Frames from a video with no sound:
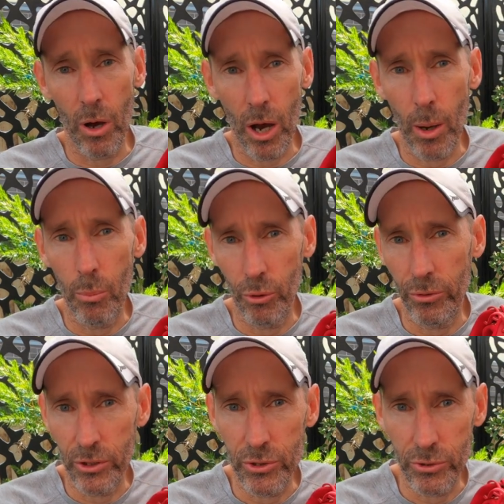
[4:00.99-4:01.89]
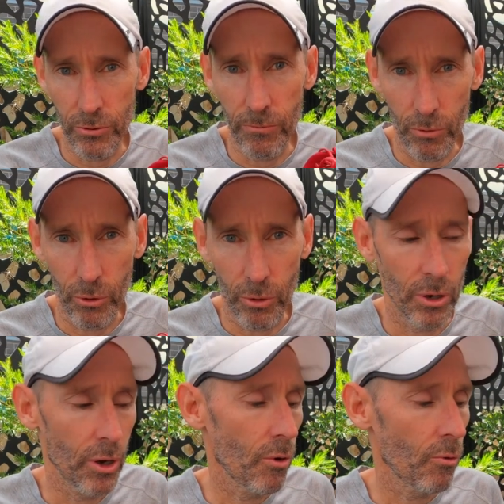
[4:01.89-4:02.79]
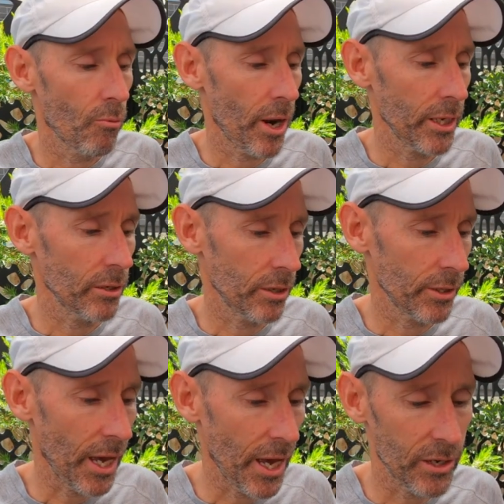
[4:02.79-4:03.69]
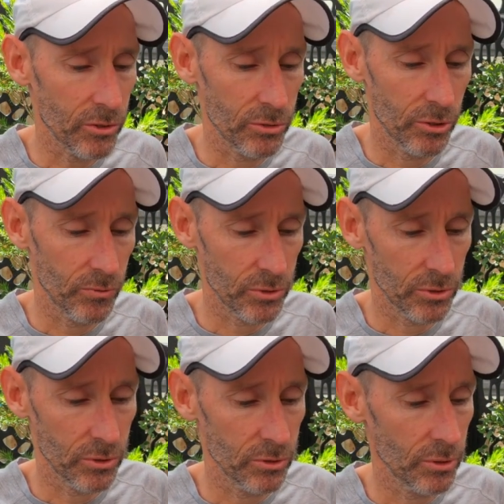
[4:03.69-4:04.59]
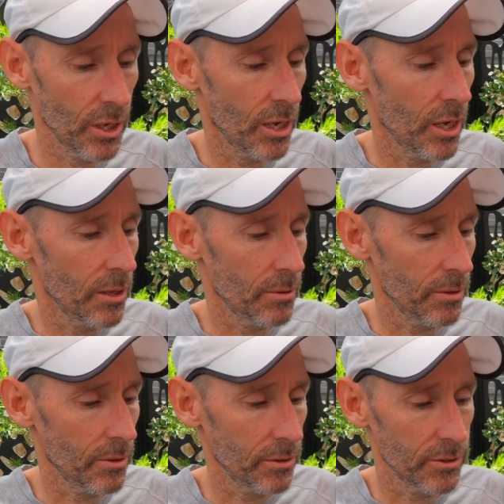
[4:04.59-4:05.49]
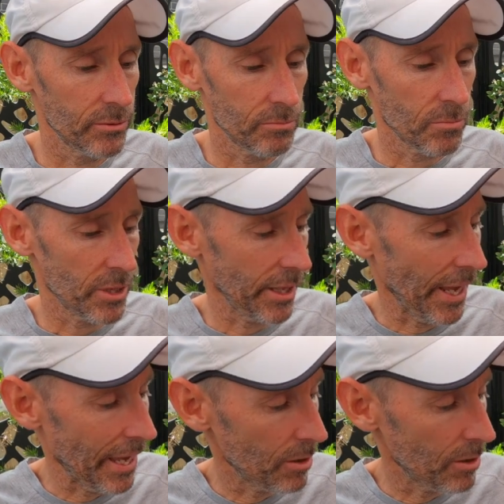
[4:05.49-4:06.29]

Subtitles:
what I bought this shoe for. Running on the harder surfaces, just the